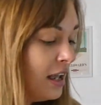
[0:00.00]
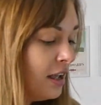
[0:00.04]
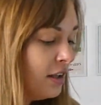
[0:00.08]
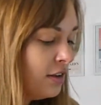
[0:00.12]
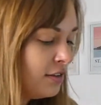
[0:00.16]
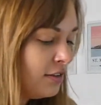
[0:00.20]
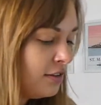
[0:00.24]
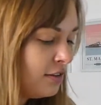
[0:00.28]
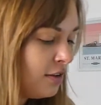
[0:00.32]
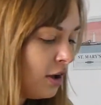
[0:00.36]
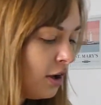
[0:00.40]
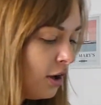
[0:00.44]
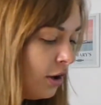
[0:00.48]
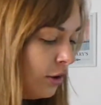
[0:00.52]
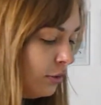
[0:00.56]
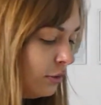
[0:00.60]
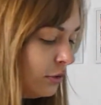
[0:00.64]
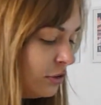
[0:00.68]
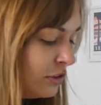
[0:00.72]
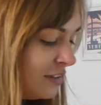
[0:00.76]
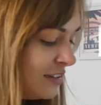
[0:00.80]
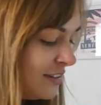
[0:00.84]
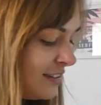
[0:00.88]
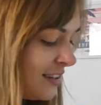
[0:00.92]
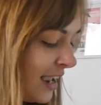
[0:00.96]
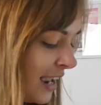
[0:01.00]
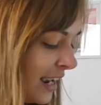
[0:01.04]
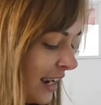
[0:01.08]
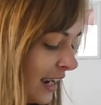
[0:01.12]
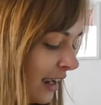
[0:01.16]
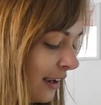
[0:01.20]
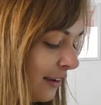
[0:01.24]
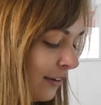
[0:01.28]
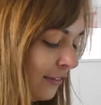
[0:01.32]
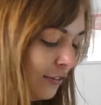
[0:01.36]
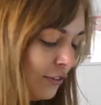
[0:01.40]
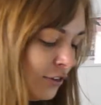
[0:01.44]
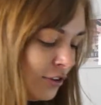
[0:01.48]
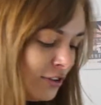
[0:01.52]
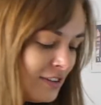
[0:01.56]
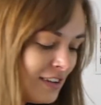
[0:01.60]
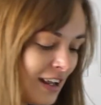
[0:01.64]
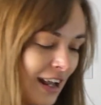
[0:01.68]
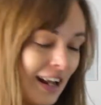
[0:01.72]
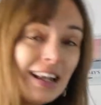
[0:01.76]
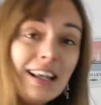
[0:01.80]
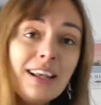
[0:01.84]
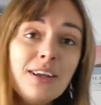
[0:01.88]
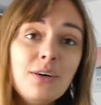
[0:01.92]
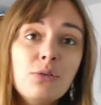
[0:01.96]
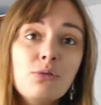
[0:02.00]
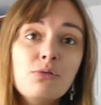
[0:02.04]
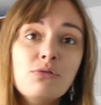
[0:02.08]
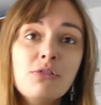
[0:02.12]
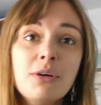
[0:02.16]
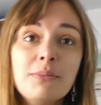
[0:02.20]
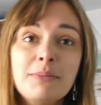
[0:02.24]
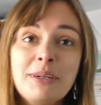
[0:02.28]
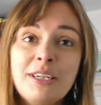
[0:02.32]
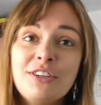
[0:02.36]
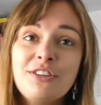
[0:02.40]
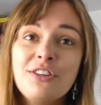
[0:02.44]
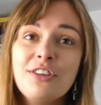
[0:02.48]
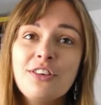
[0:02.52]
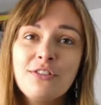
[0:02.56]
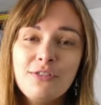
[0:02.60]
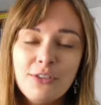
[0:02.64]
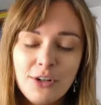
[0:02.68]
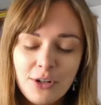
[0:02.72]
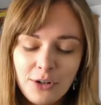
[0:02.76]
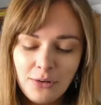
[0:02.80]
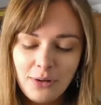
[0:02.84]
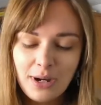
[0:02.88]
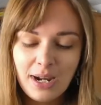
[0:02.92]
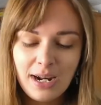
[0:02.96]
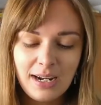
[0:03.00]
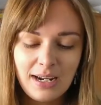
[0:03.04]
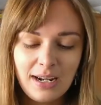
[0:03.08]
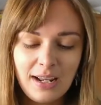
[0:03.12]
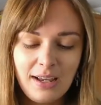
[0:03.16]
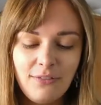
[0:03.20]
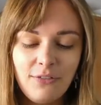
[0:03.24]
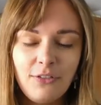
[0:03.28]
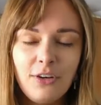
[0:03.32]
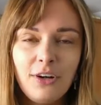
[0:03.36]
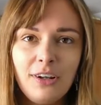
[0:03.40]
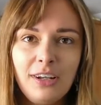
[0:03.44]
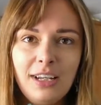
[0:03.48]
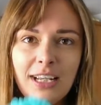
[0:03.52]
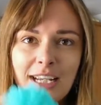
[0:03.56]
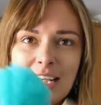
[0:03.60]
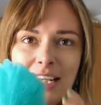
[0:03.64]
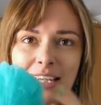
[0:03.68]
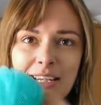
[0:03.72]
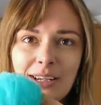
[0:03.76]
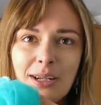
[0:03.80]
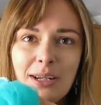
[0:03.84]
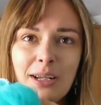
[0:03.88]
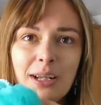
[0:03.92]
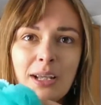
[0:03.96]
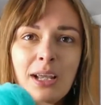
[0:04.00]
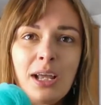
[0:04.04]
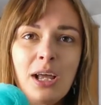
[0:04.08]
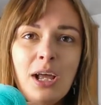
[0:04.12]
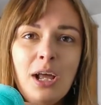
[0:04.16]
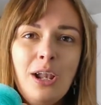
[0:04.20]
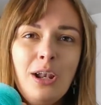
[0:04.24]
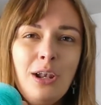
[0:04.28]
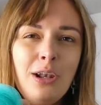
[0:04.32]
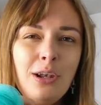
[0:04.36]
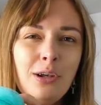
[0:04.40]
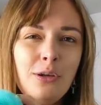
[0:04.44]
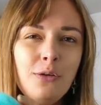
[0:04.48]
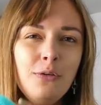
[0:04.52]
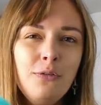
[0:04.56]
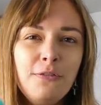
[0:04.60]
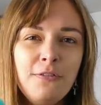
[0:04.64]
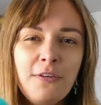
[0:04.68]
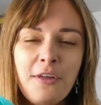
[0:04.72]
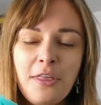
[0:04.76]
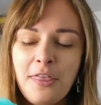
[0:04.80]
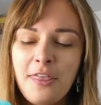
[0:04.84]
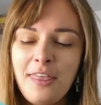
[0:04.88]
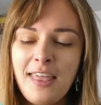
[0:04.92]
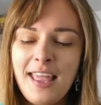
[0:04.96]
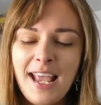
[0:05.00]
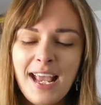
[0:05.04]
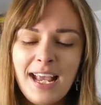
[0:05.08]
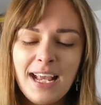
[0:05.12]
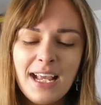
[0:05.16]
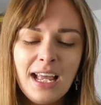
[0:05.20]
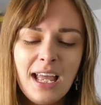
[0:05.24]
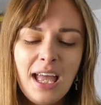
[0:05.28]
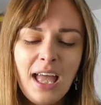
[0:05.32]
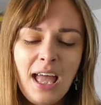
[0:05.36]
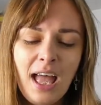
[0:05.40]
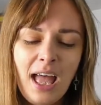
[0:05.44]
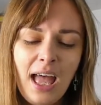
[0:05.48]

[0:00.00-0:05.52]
So today I've just had a little rummage through and I've got like a little loofah thing,